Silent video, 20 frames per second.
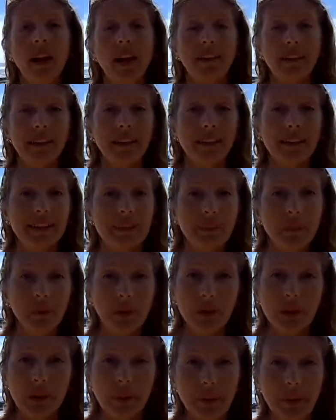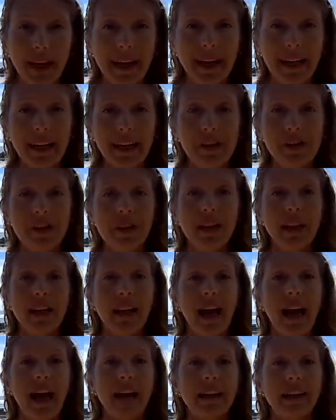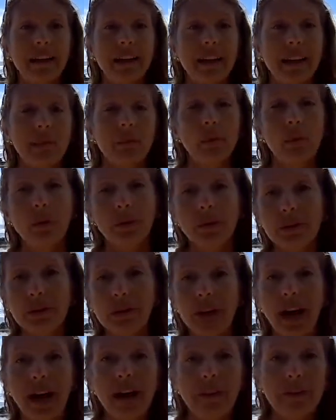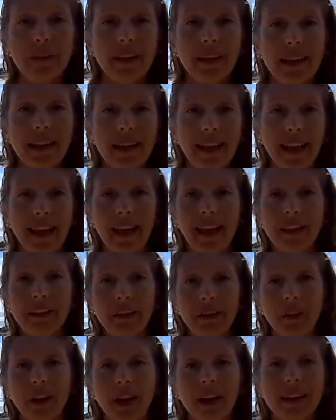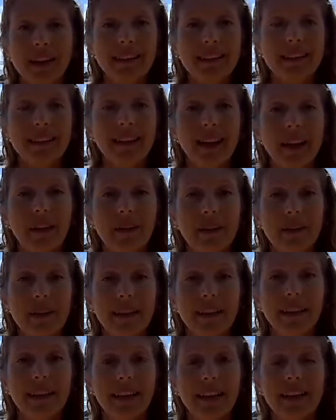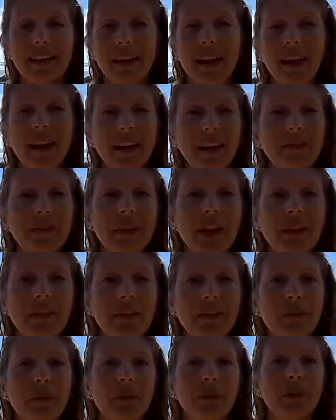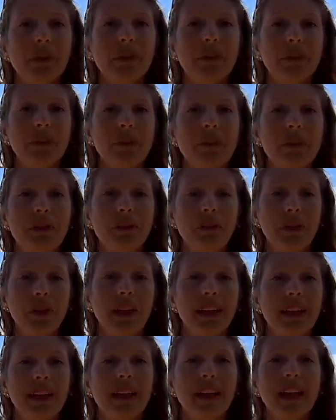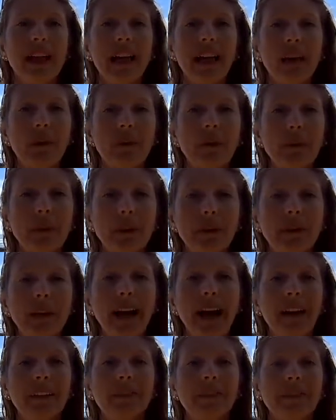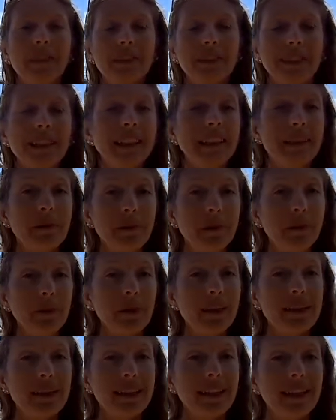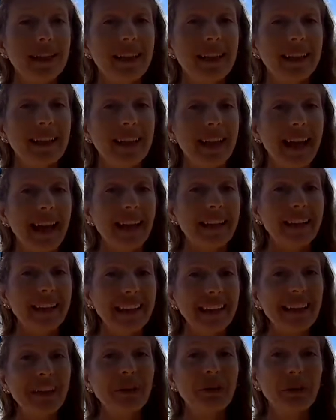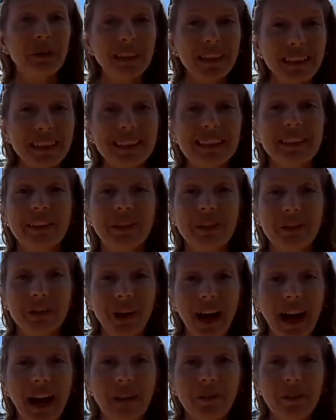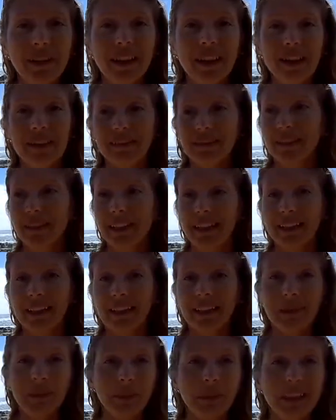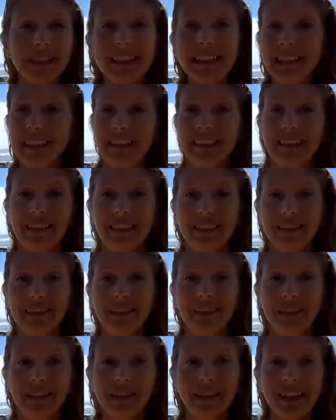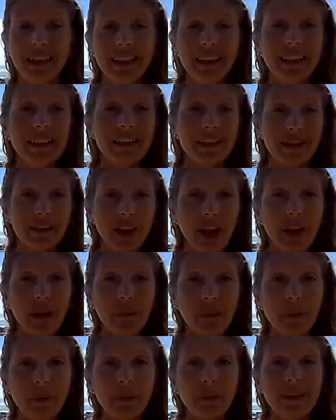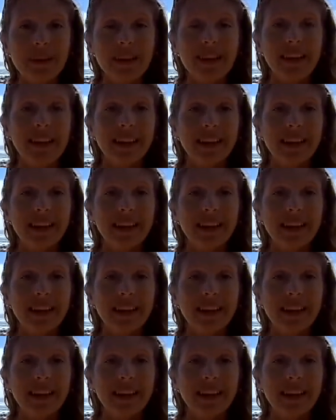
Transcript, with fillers: on the Explore page, how to get more traffic. And you know, honestly, I've seen a ton of testimonials from this training where people have literally implemented it and increased their traffic like immediately. You know, getting into top posts,